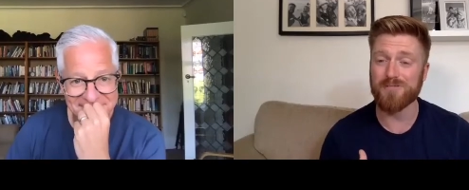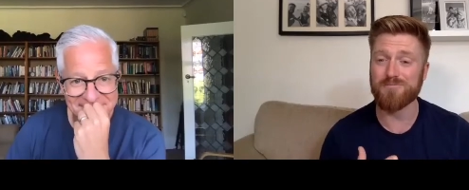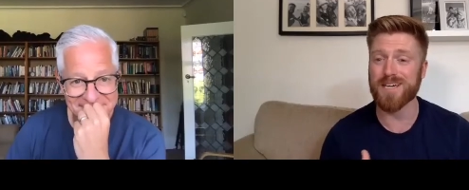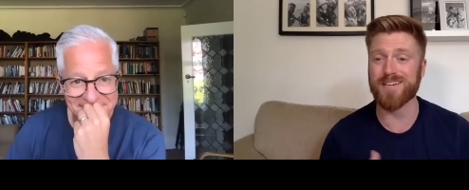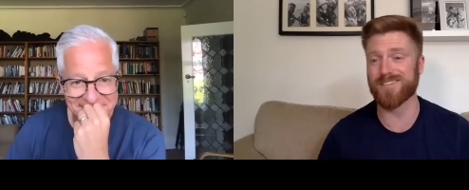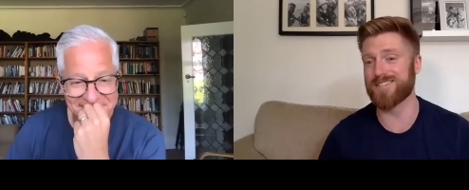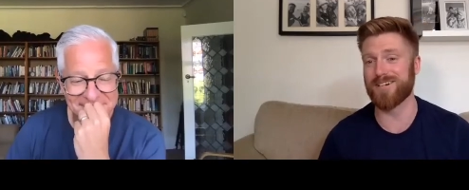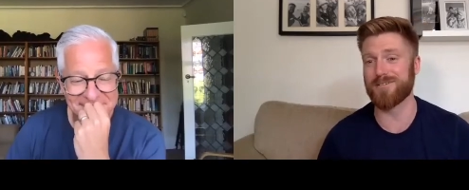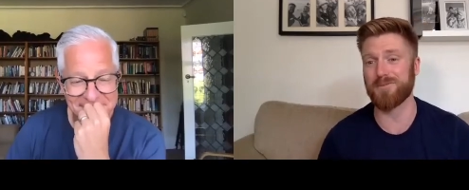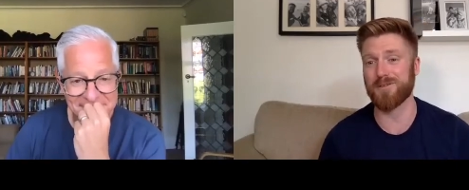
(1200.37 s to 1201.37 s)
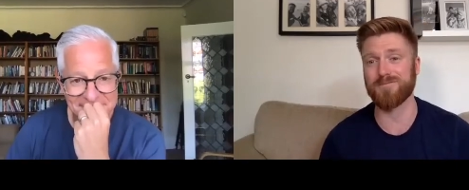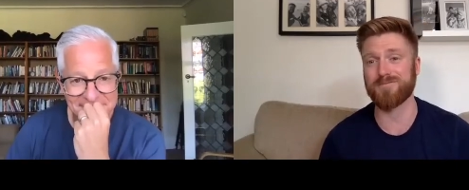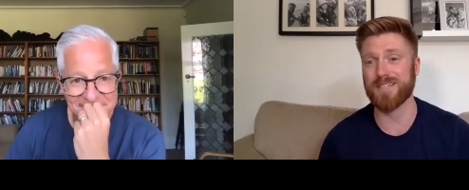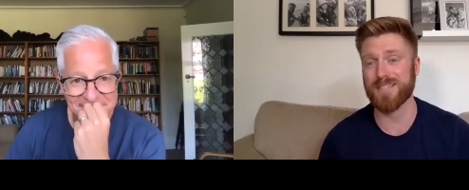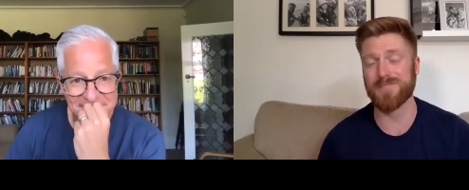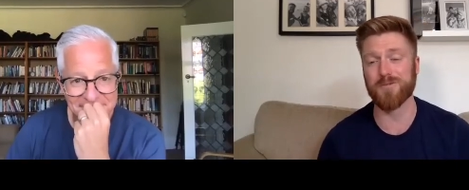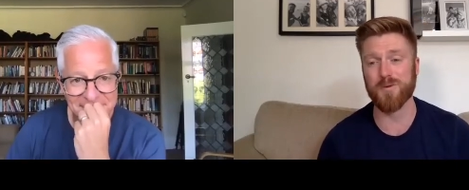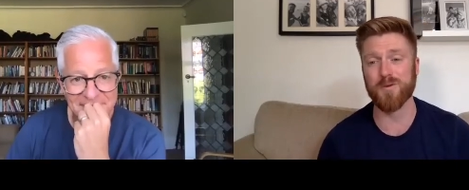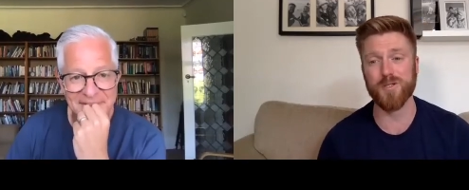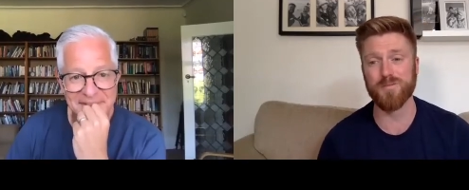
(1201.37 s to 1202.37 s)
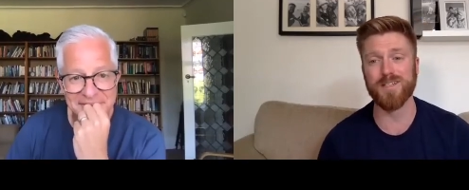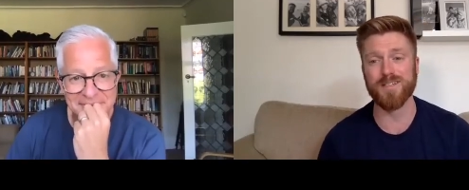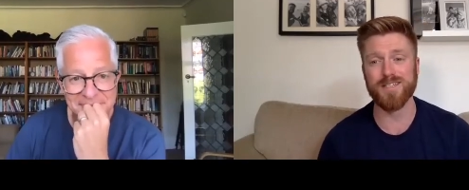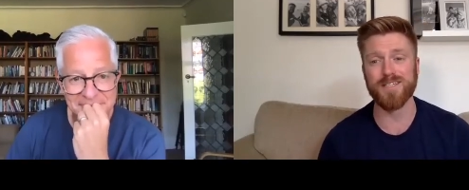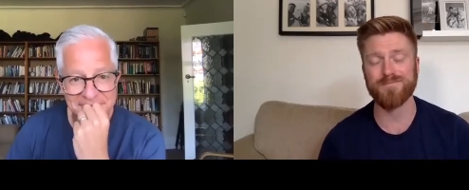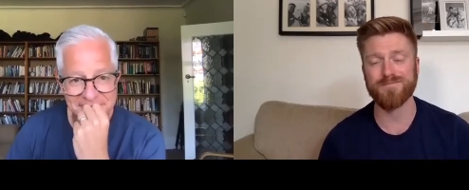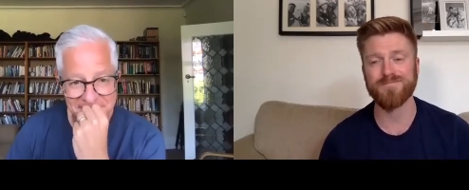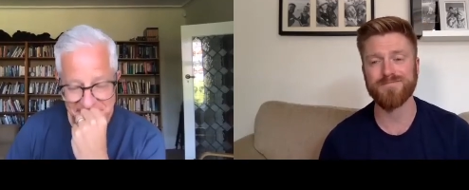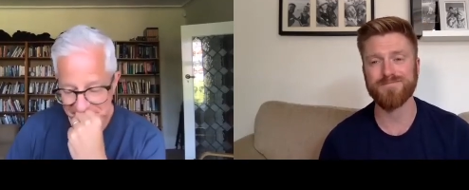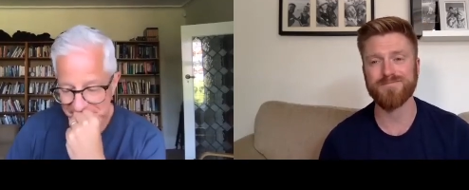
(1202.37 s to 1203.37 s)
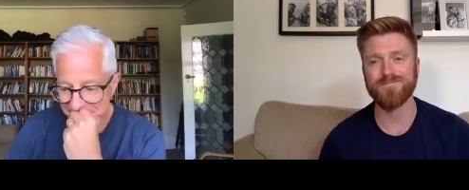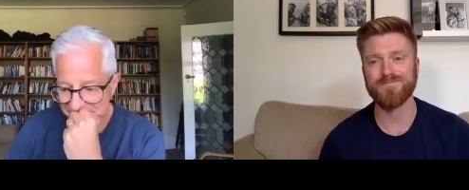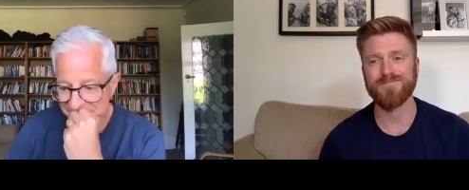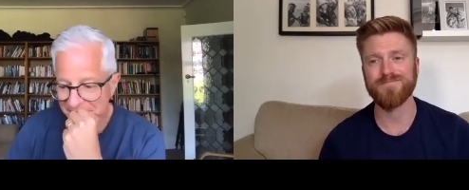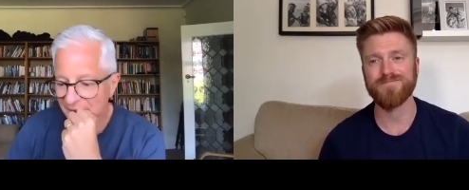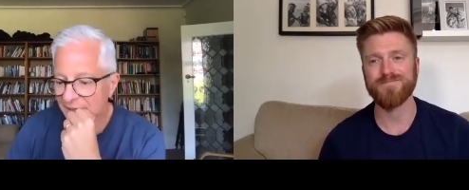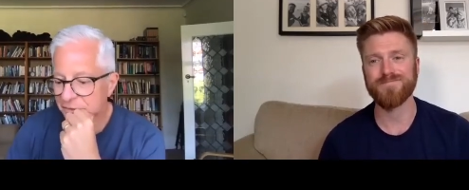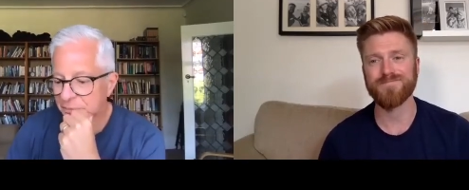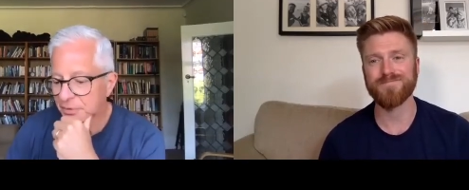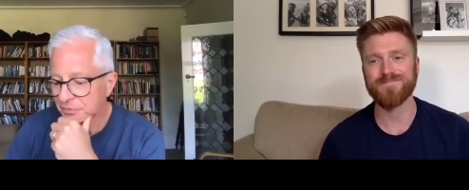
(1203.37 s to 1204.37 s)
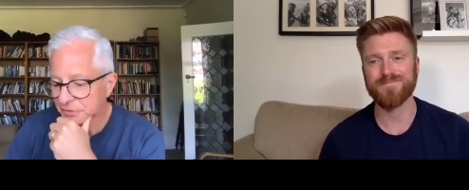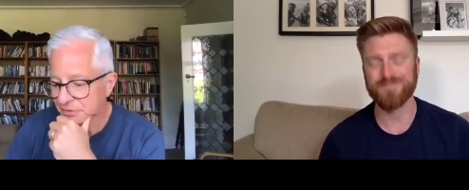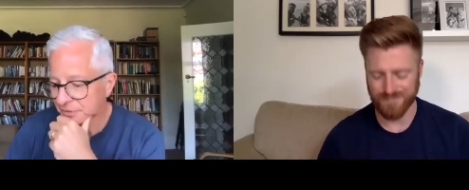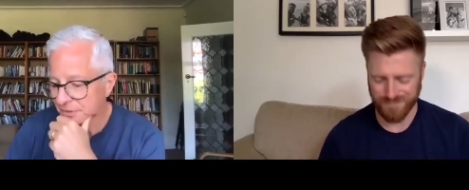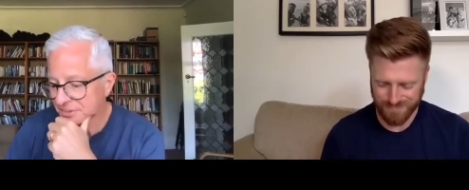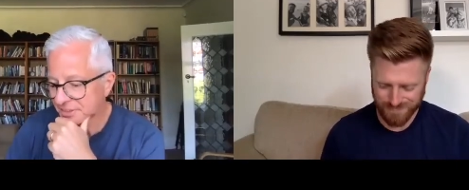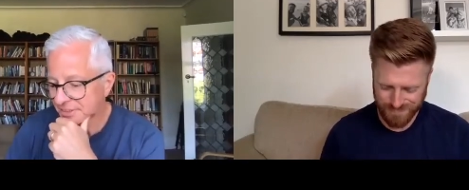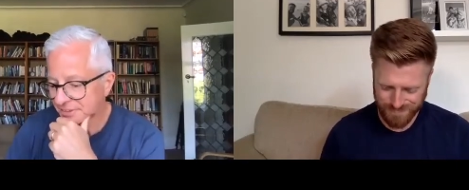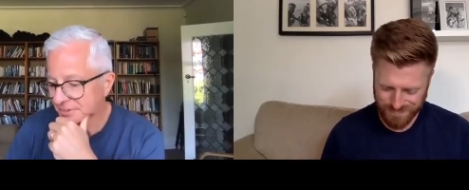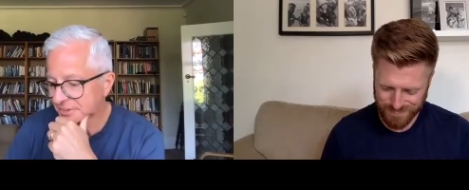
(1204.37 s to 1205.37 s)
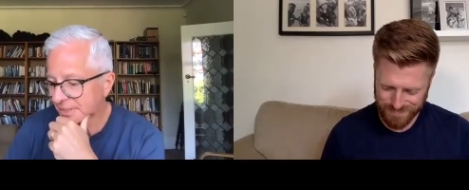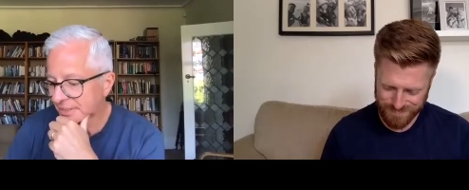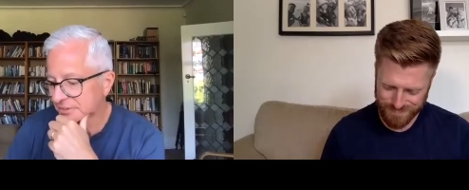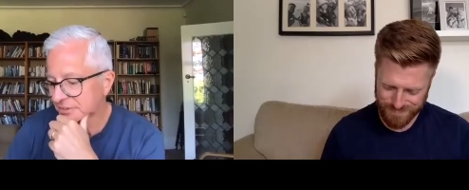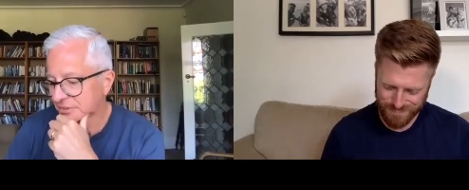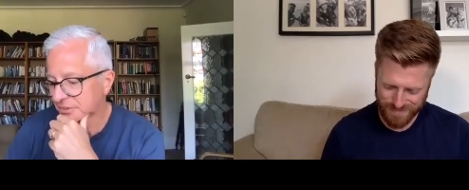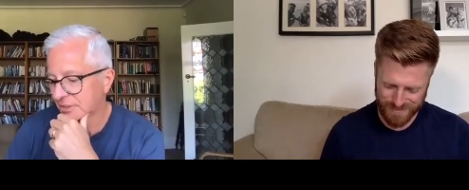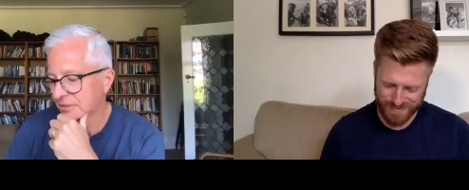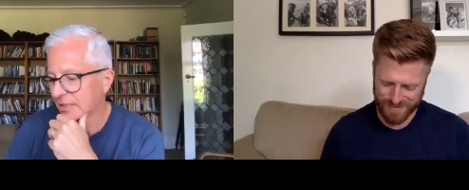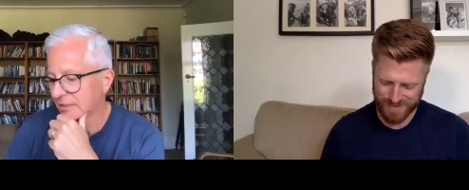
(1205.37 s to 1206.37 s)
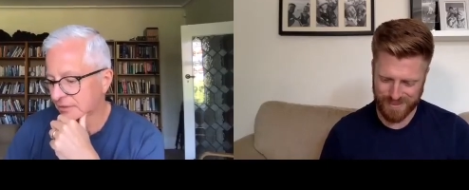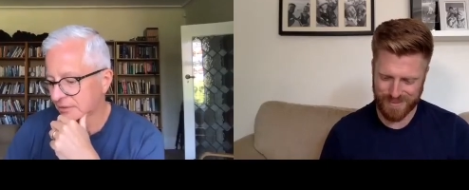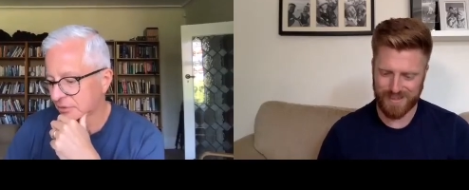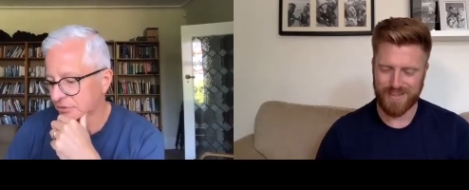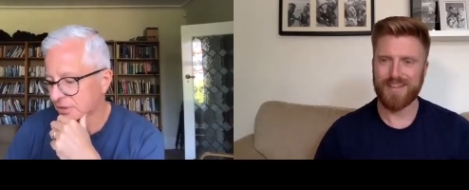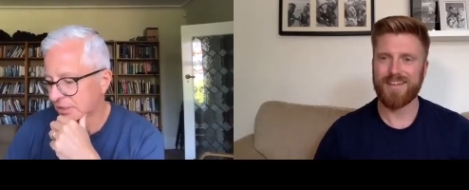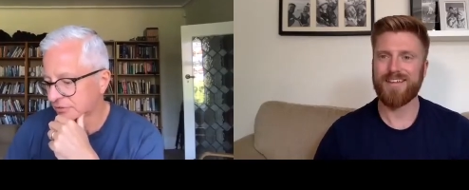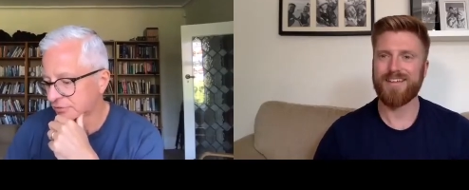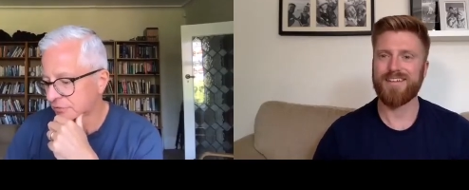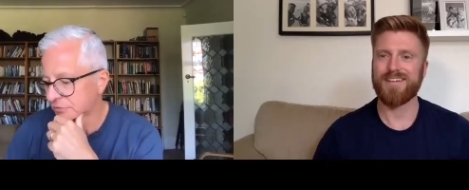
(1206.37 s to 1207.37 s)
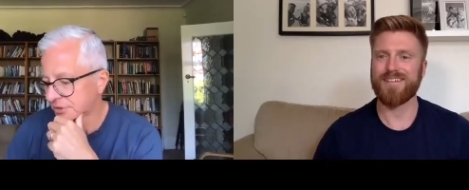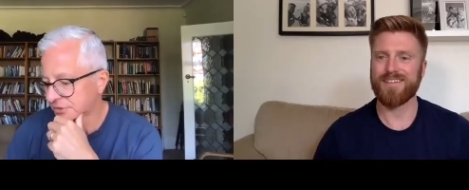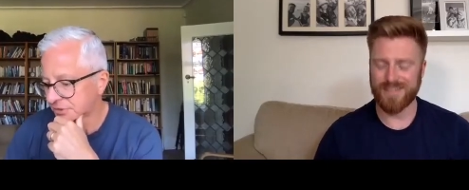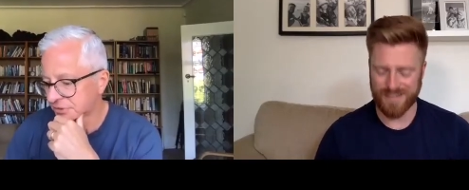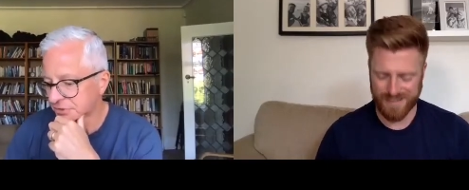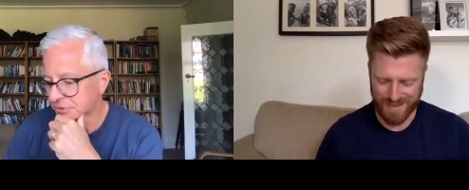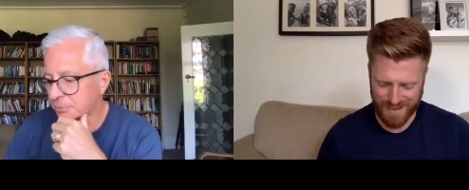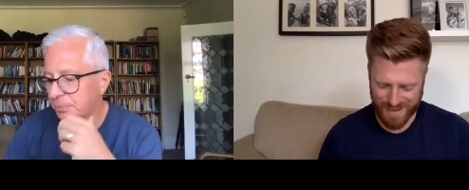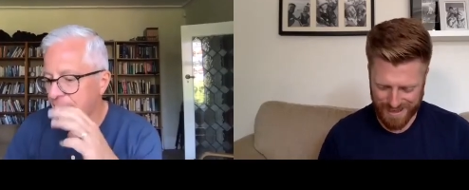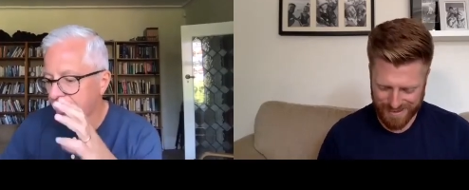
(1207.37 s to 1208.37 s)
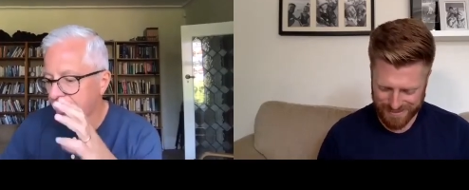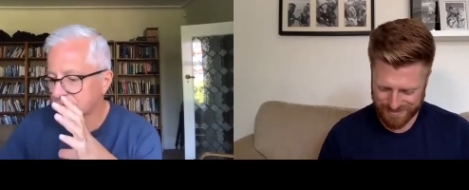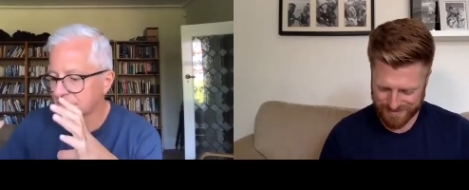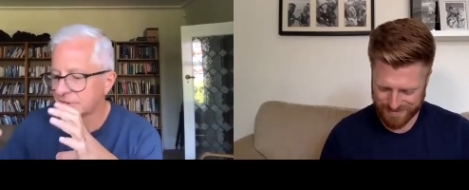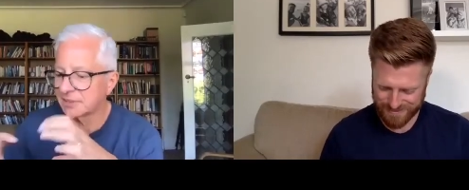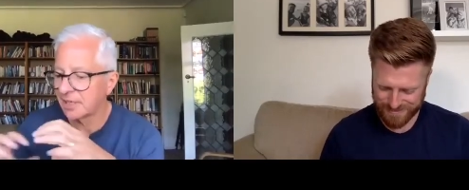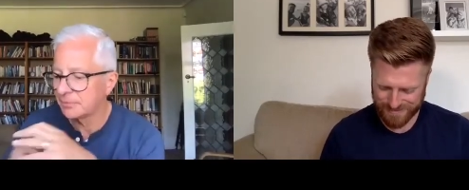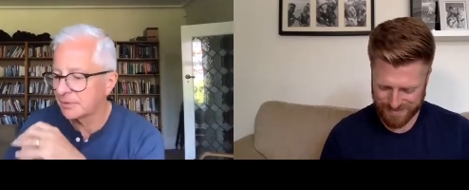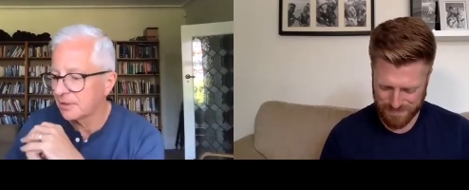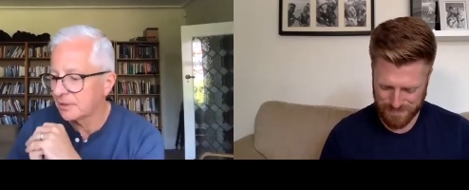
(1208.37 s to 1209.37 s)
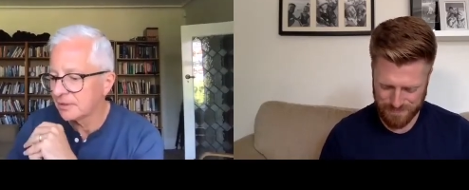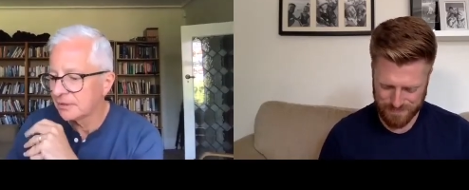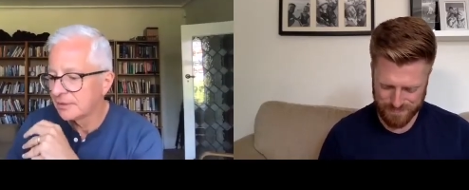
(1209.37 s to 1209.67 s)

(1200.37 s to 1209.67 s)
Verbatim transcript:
Speaker 1: of being a disciple is that responsibility.
Speaker 2: Should we move on to verse 13 to the end? Because that, that those last few verses are all part of the same thing.